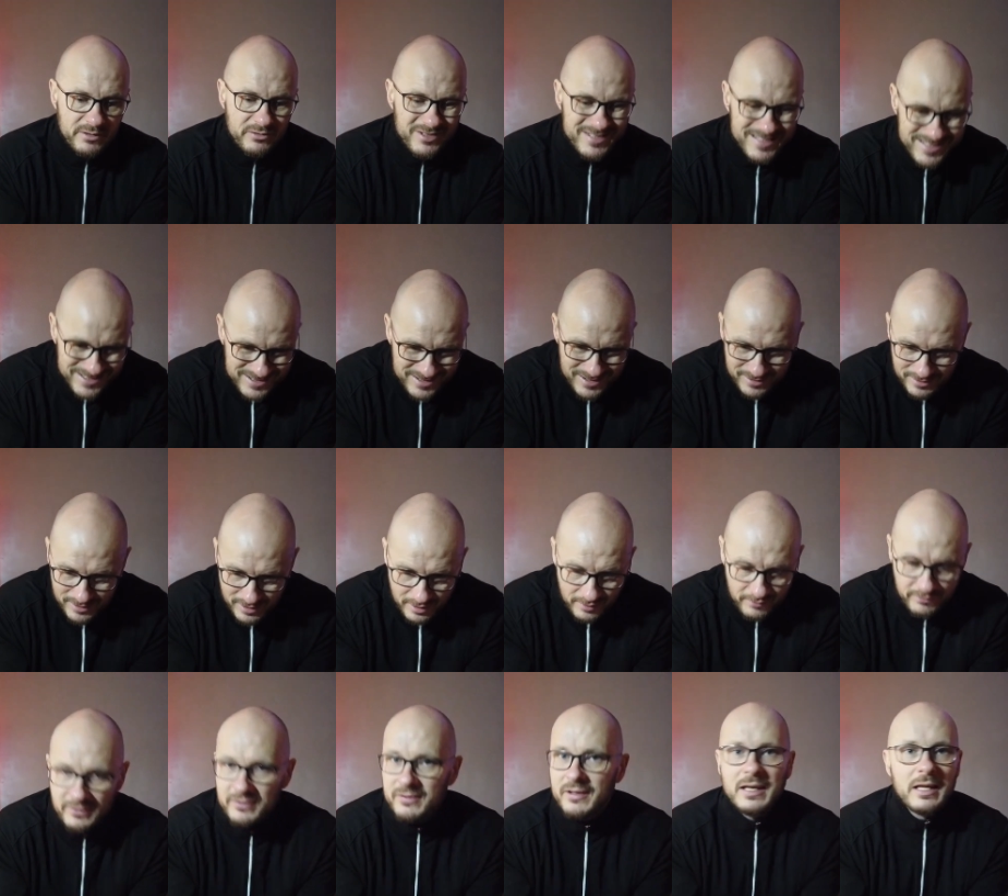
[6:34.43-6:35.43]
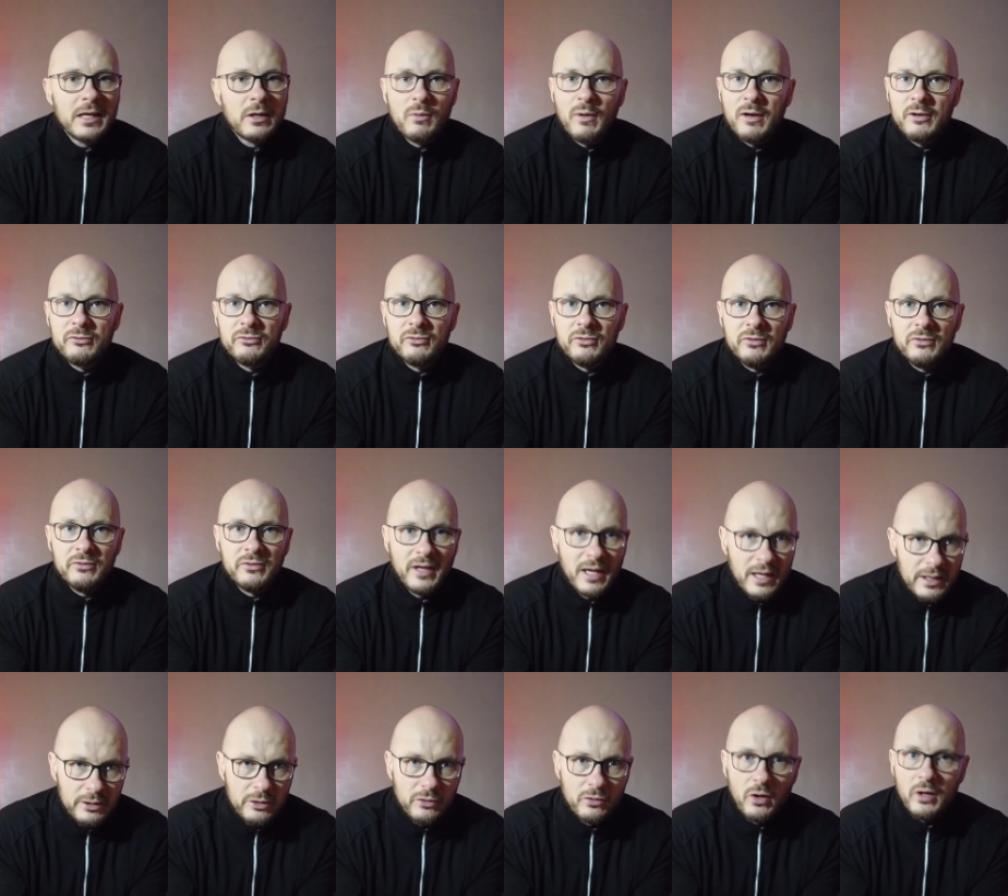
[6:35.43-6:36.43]
Just, if there's any questions
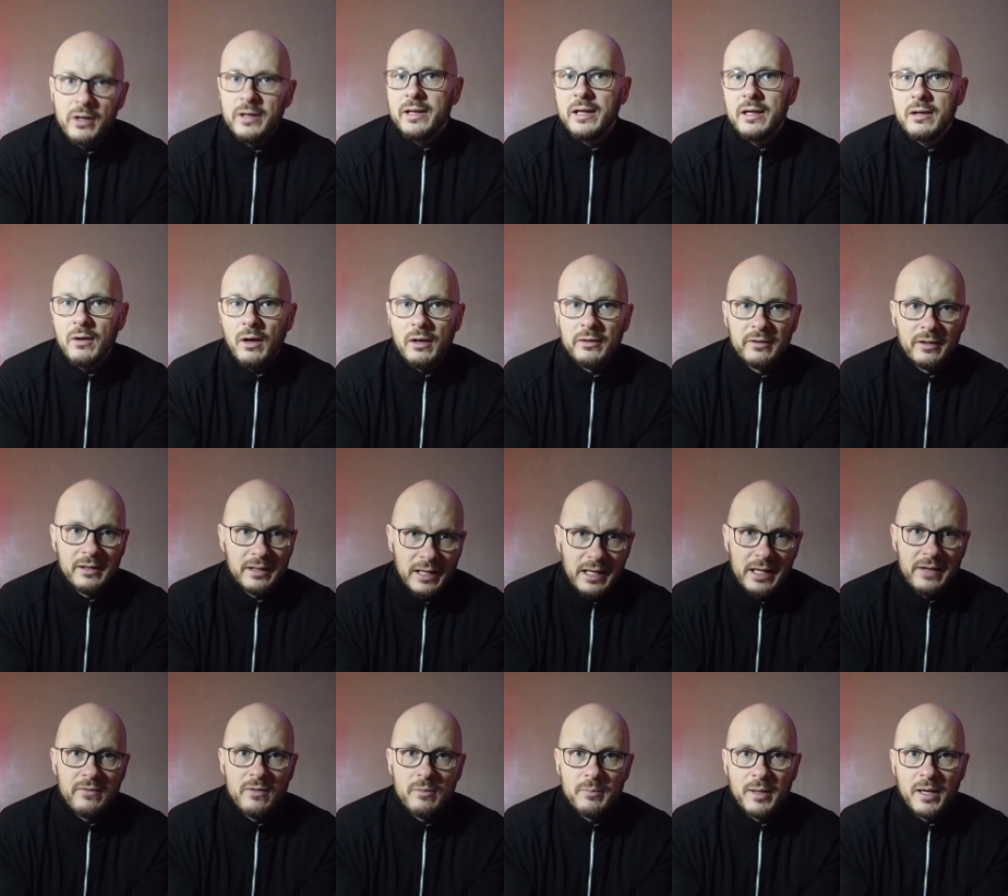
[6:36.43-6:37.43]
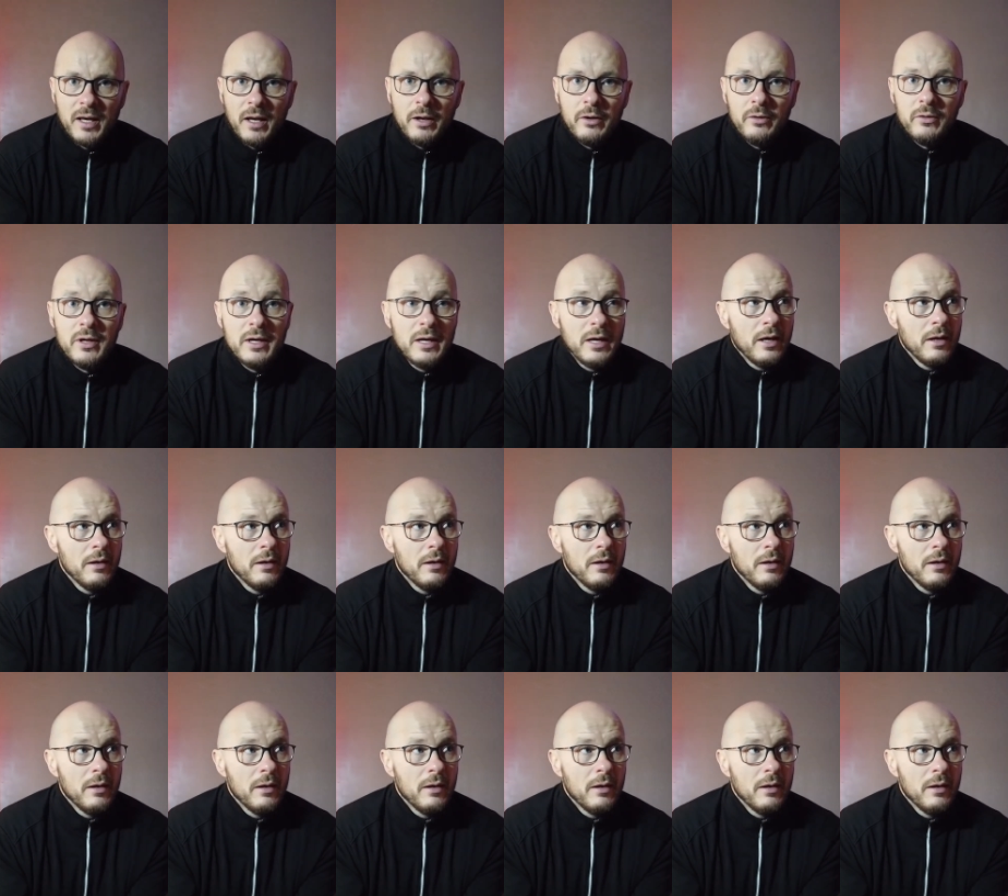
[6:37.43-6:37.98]
and you've got any questions, leave it below.